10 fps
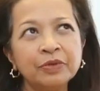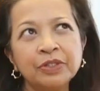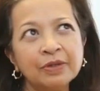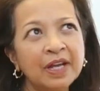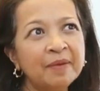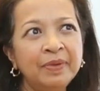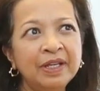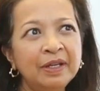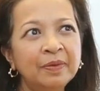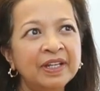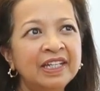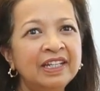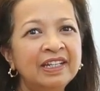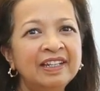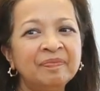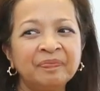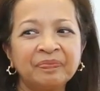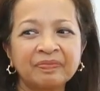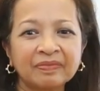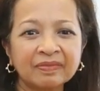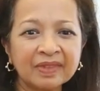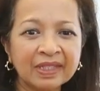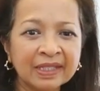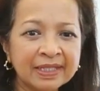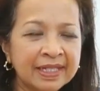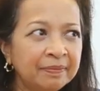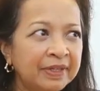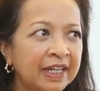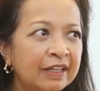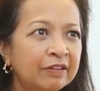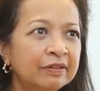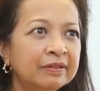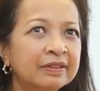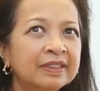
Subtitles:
he was so happy when he stepped down